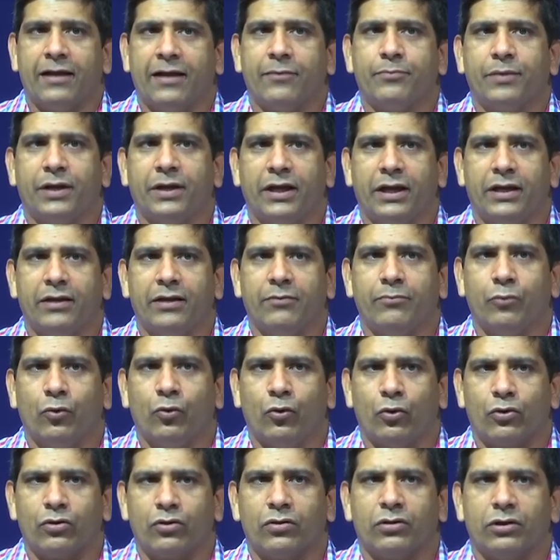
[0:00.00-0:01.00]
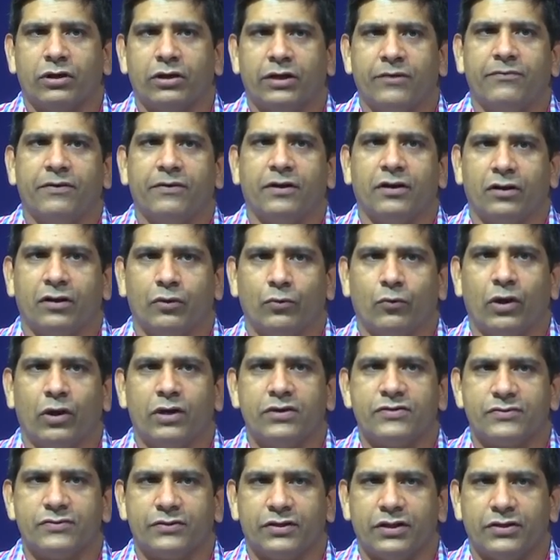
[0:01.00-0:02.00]
up a more difficult
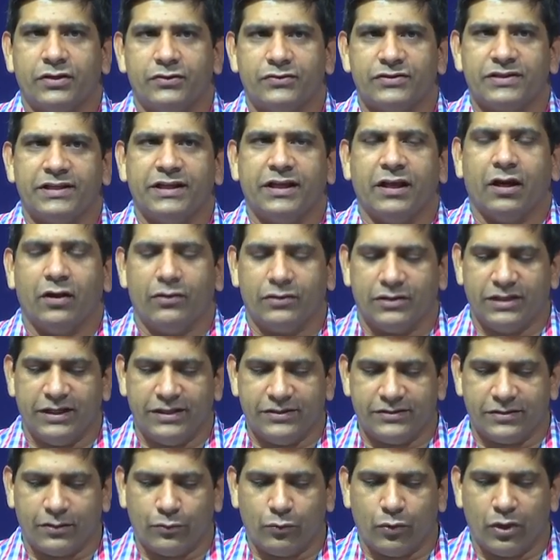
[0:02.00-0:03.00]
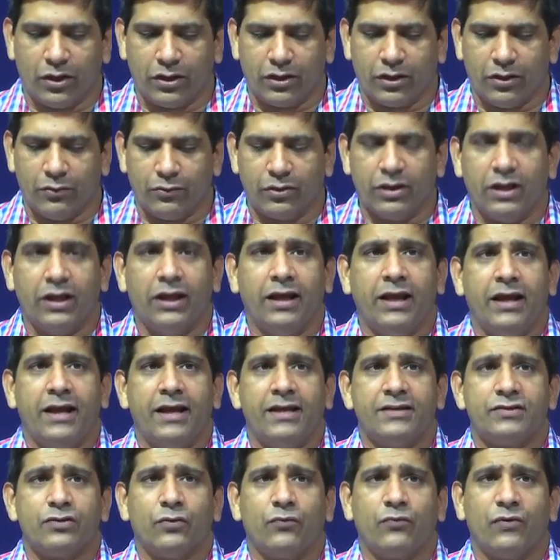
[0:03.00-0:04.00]
one so that you see how things are worked out.
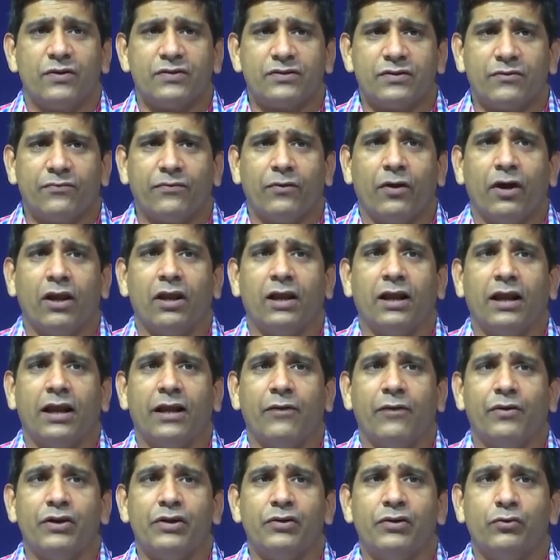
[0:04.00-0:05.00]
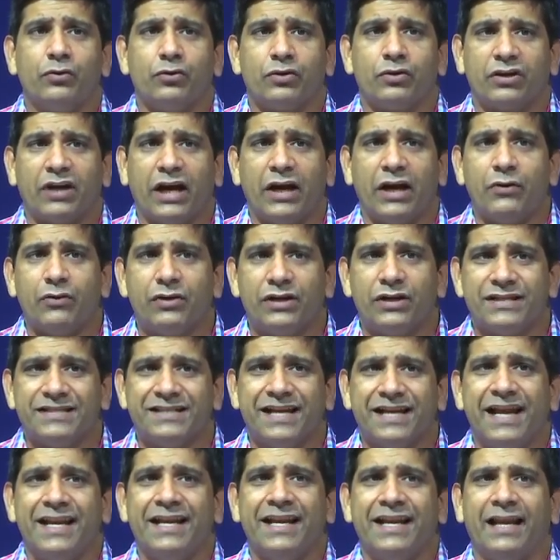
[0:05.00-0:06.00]
So first of all, when you try to
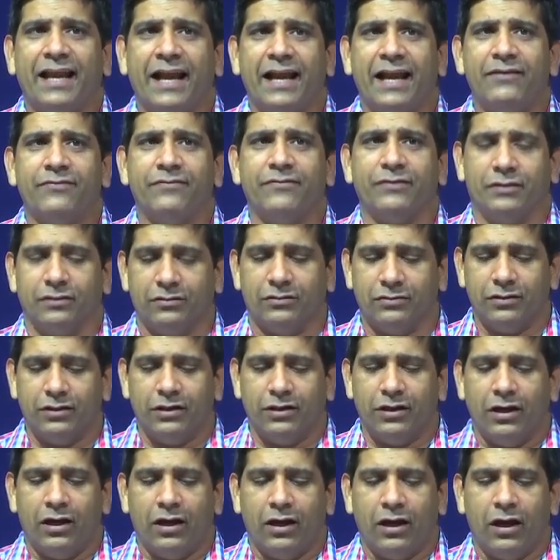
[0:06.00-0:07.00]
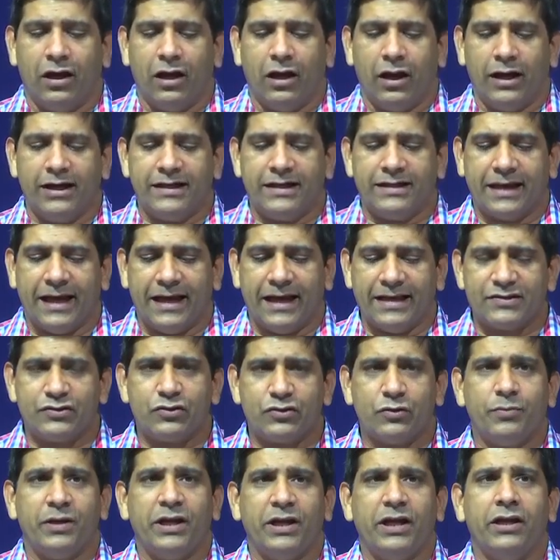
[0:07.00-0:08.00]
design a landfill, it has
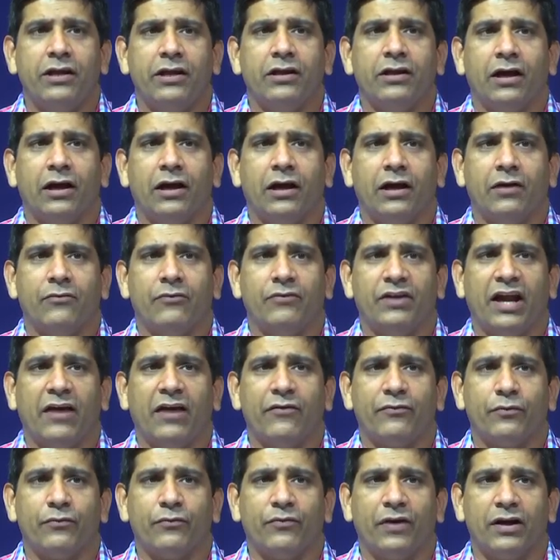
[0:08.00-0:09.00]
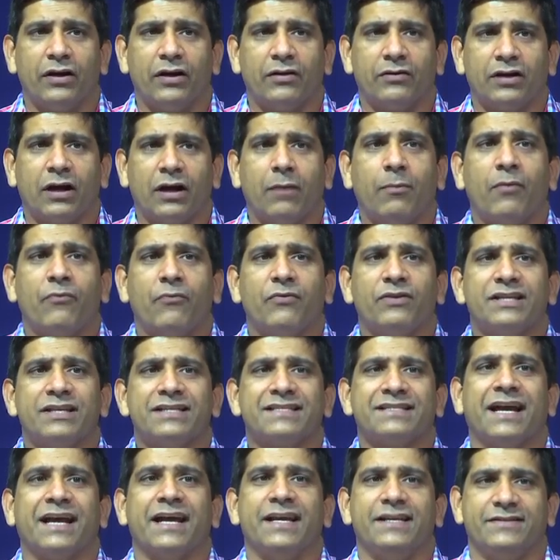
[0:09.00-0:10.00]
to be, we have to come up with a
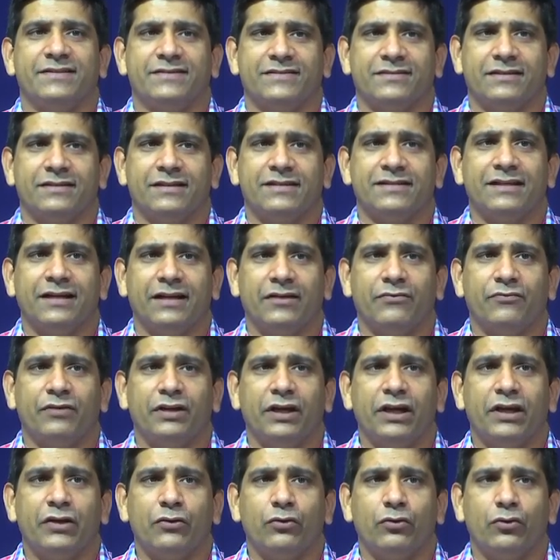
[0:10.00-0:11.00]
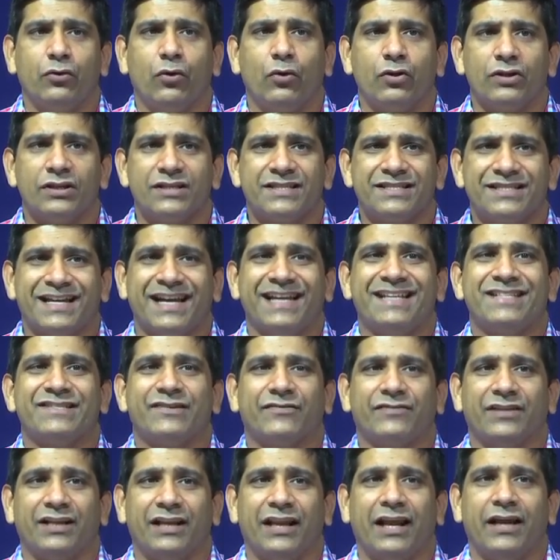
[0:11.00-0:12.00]
size, isn't it? We need to know the size
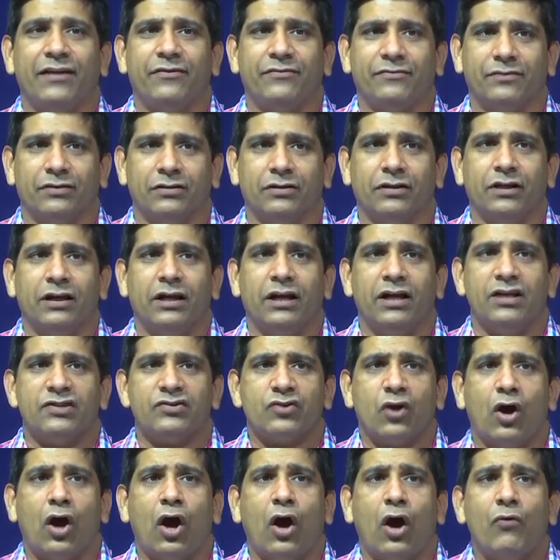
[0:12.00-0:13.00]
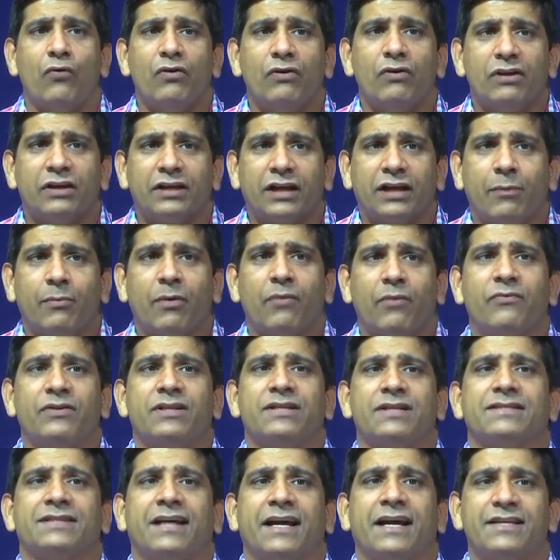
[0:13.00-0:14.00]
of the landfill. So how will it come up with
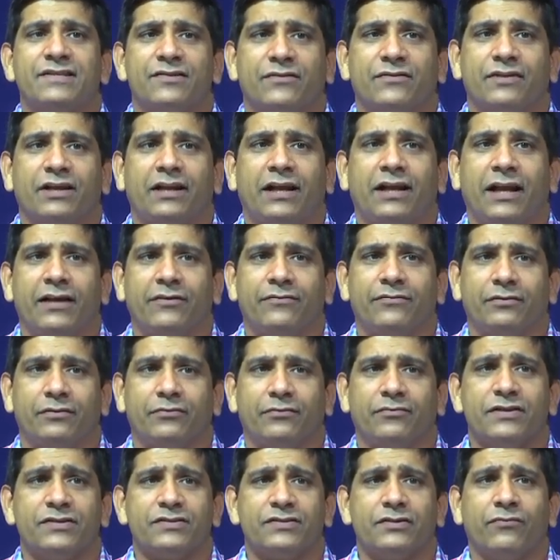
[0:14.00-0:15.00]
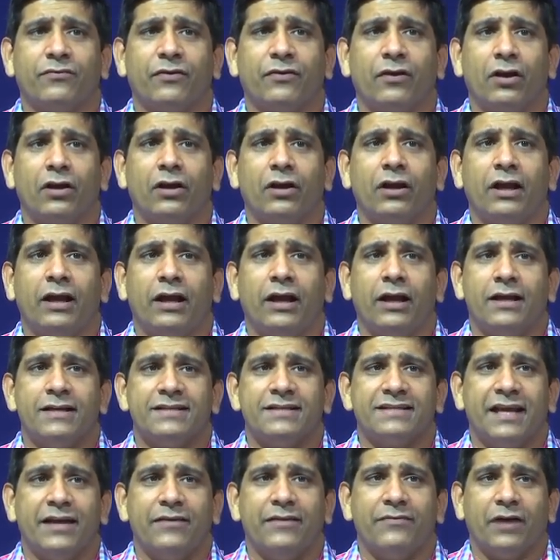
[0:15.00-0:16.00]
the size of the landfill? First of all,
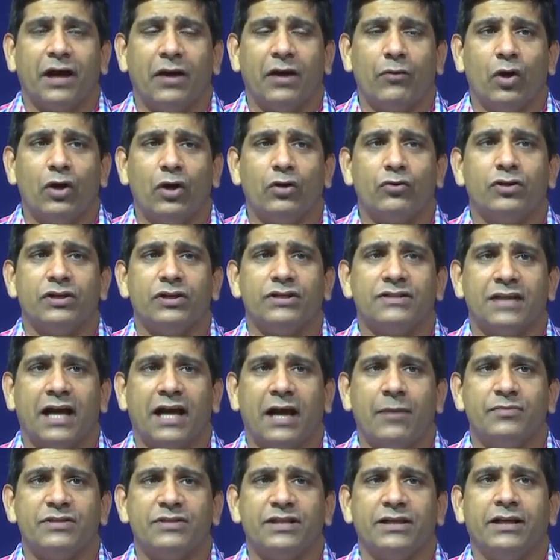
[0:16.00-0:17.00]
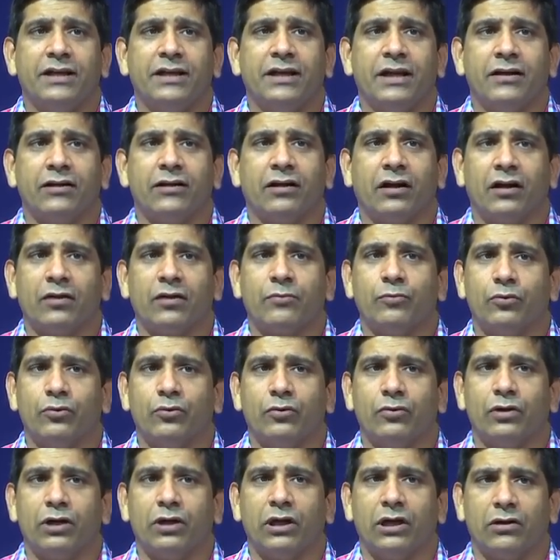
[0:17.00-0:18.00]
say if I want to, I'm sitting in
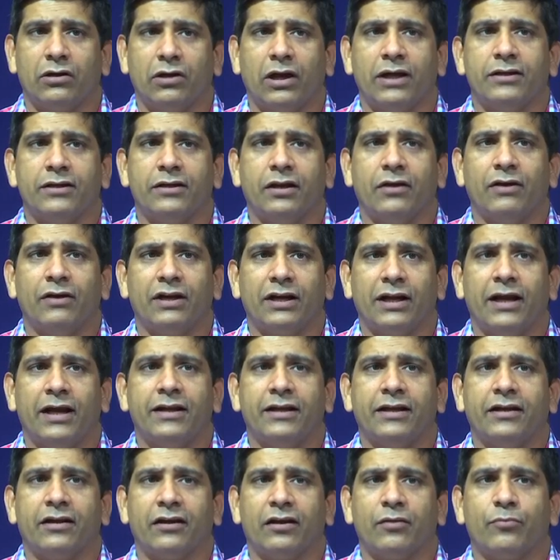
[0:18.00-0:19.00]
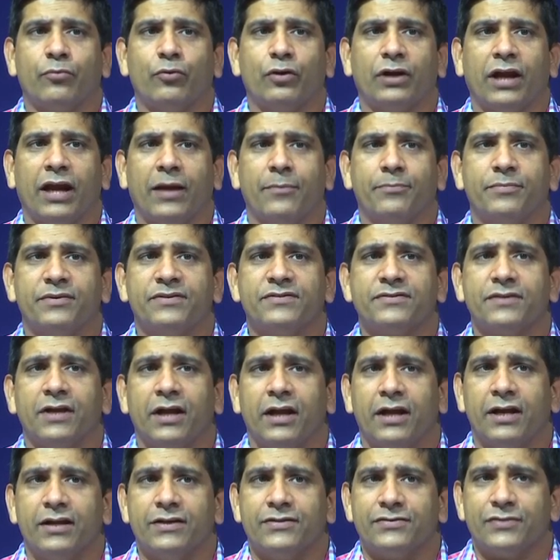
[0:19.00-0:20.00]
Kharagpur right now at IIT Kharagpur campus.
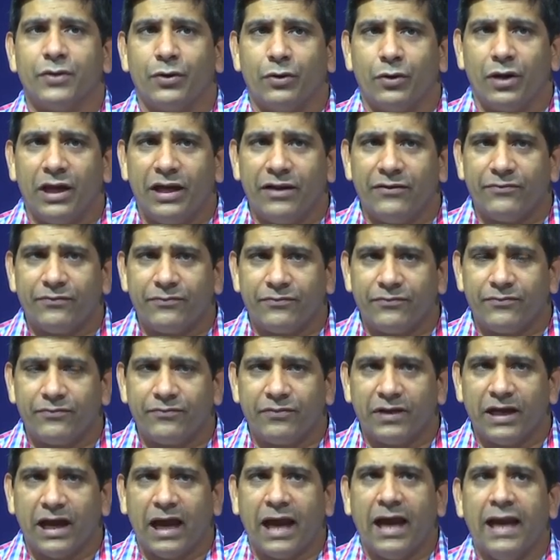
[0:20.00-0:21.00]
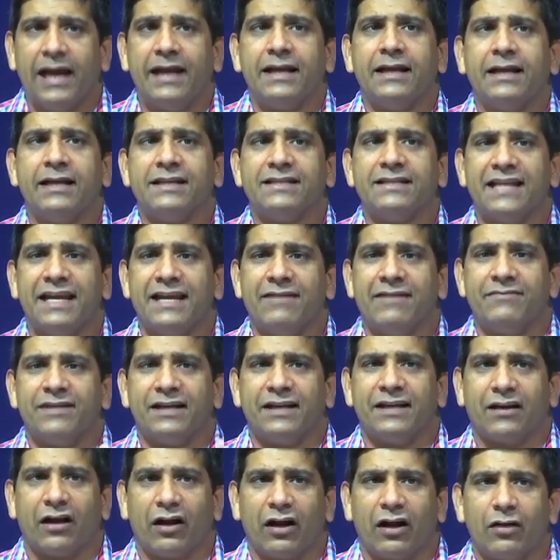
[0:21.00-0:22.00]
So if if
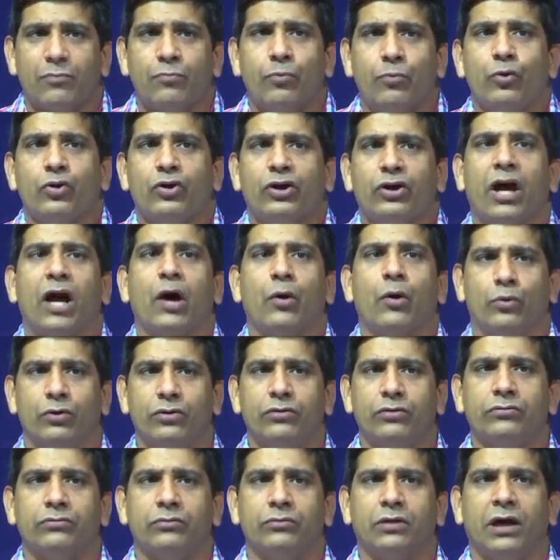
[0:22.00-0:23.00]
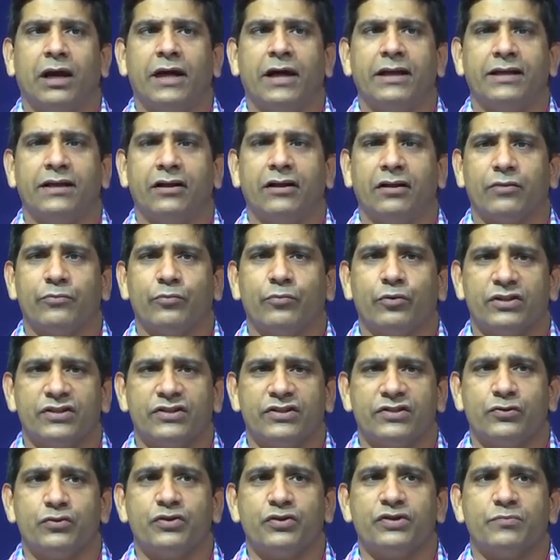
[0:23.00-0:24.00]
the Kharagpur town, IIT Kharagpur
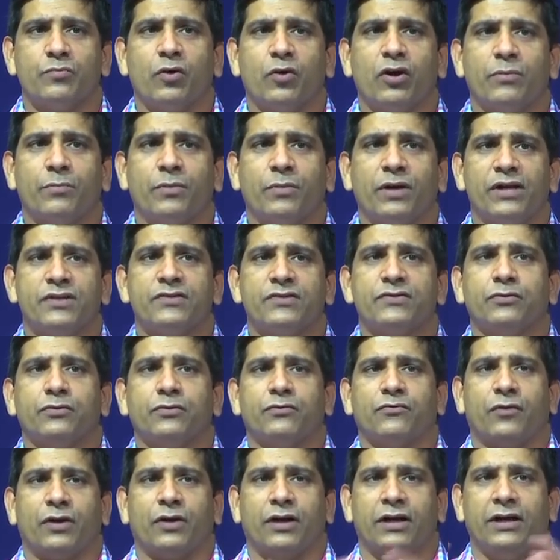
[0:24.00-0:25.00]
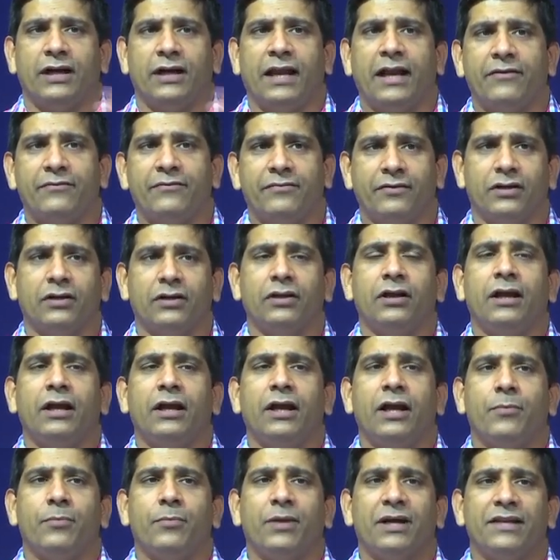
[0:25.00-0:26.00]
is a too small place for a landfill,
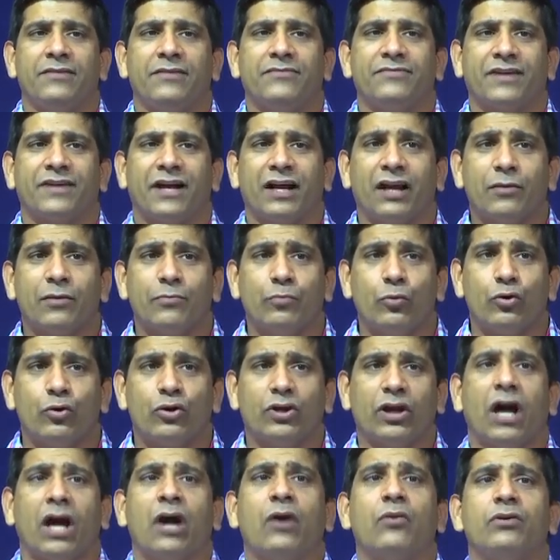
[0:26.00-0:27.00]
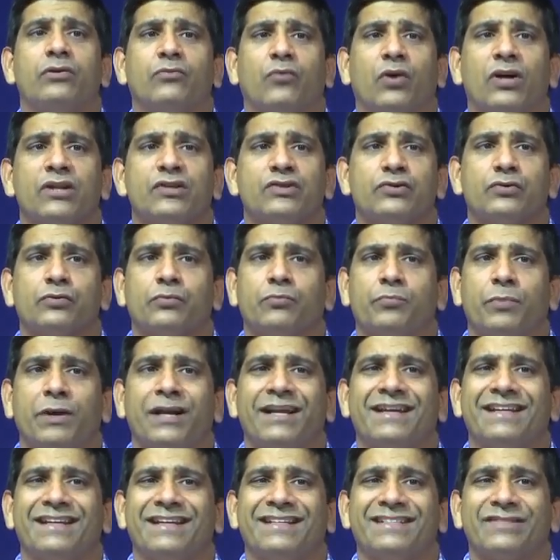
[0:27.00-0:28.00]
but if Kharagpur town wants to
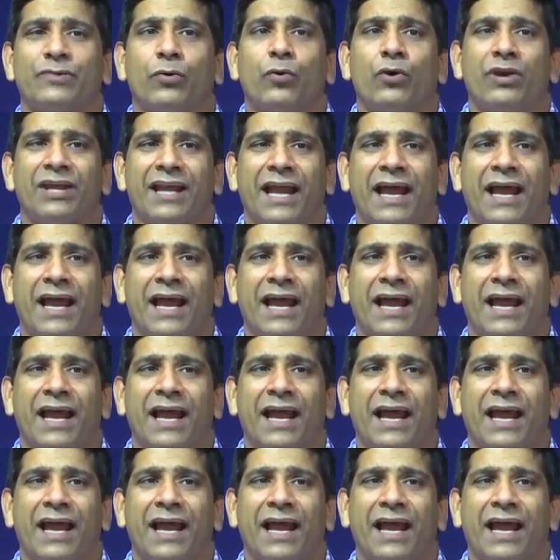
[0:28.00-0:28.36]
build its own